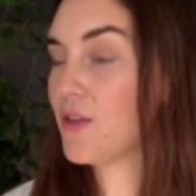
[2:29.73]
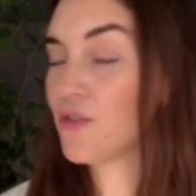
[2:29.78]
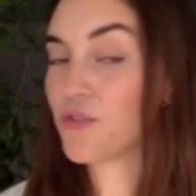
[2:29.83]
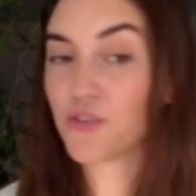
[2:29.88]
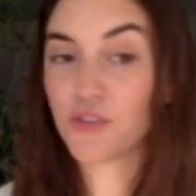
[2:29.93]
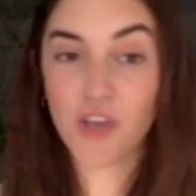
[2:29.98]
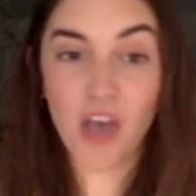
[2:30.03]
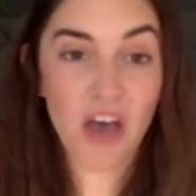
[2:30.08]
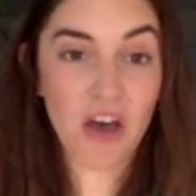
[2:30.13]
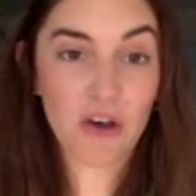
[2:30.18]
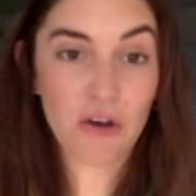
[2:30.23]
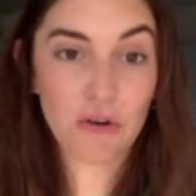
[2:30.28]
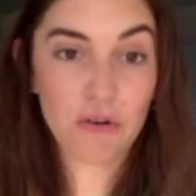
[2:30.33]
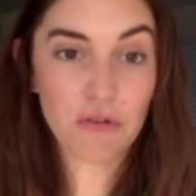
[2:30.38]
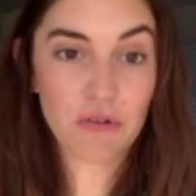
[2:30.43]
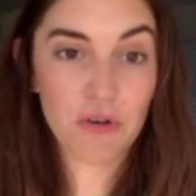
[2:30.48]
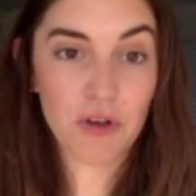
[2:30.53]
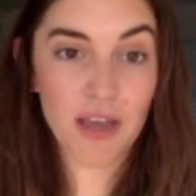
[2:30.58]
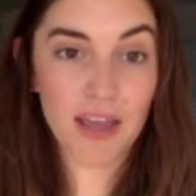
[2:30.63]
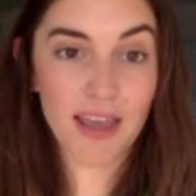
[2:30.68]

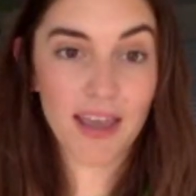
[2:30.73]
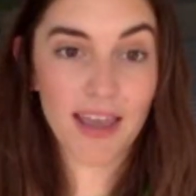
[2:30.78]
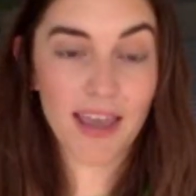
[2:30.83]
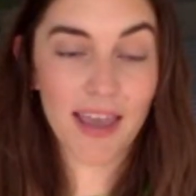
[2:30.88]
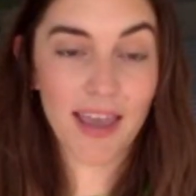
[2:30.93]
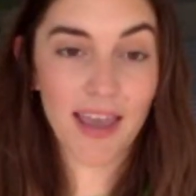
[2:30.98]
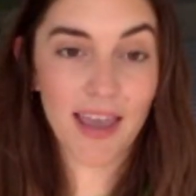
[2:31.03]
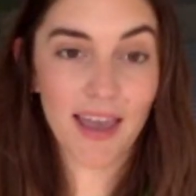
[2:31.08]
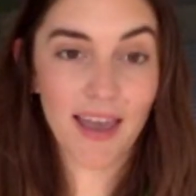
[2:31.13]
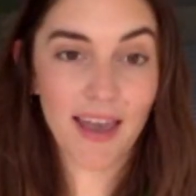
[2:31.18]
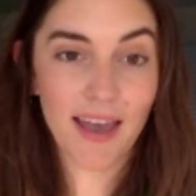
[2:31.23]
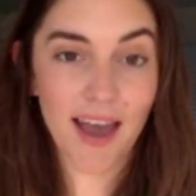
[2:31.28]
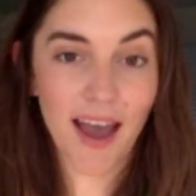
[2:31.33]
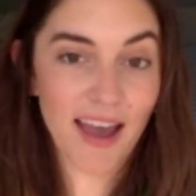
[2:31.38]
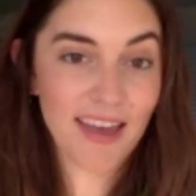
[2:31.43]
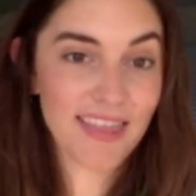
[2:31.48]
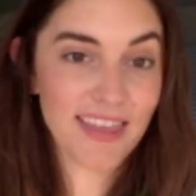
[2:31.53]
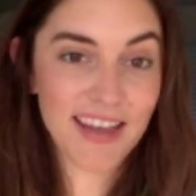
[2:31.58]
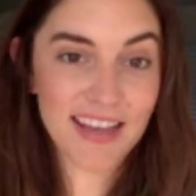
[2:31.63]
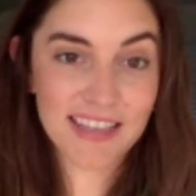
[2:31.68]
So
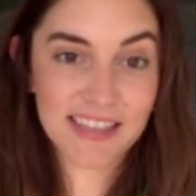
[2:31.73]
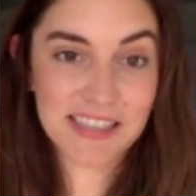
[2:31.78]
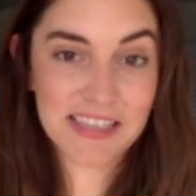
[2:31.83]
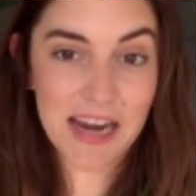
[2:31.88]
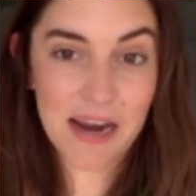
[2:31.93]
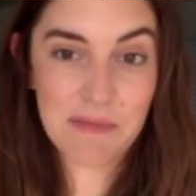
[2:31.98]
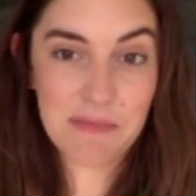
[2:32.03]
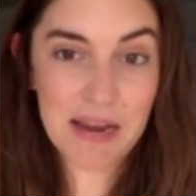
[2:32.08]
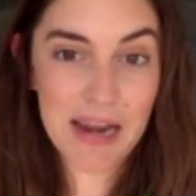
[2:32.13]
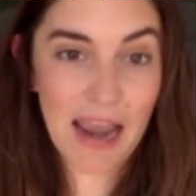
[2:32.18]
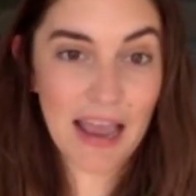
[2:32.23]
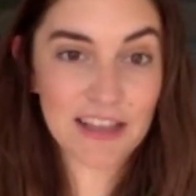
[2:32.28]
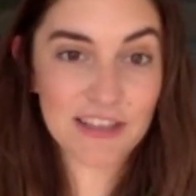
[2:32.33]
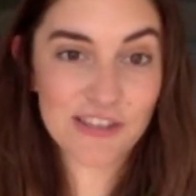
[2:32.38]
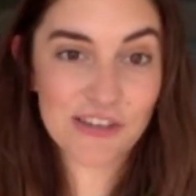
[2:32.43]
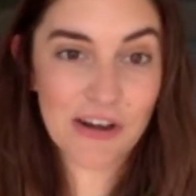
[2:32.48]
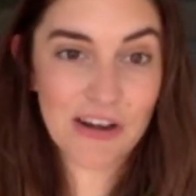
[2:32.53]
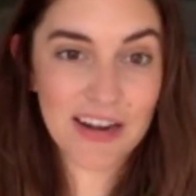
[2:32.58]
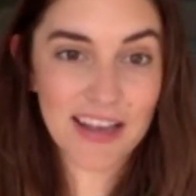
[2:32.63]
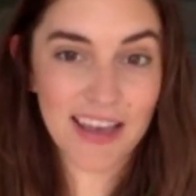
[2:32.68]
I think it's time to get
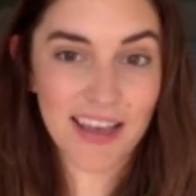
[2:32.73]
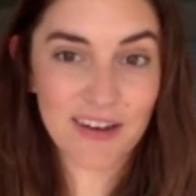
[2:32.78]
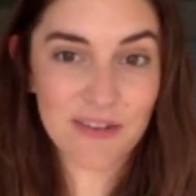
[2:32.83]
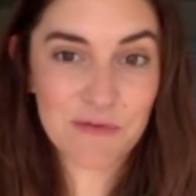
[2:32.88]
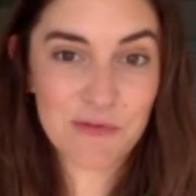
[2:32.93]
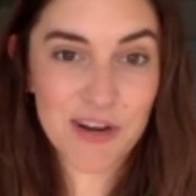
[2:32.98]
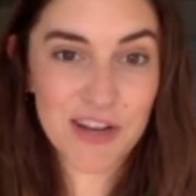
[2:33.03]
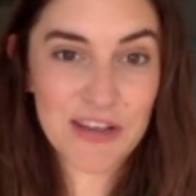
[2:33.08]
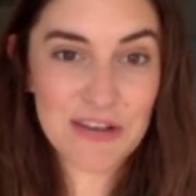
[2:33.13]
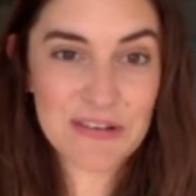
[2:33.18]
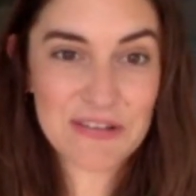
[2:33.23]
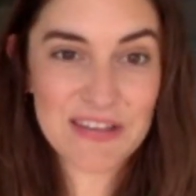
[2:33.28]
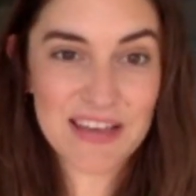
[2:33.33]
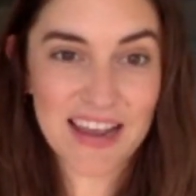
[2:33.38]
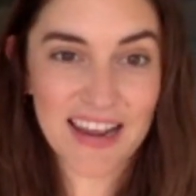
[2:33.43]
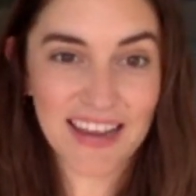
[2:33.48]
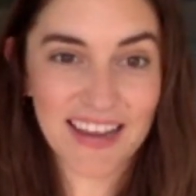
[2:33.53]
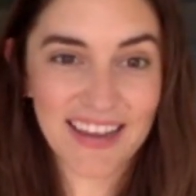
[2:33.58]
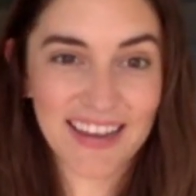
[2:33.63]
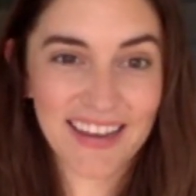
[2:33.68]
started. What do you
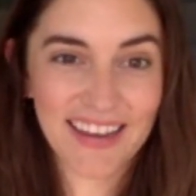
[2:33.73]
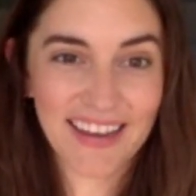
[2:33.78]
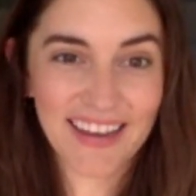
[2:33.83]
think?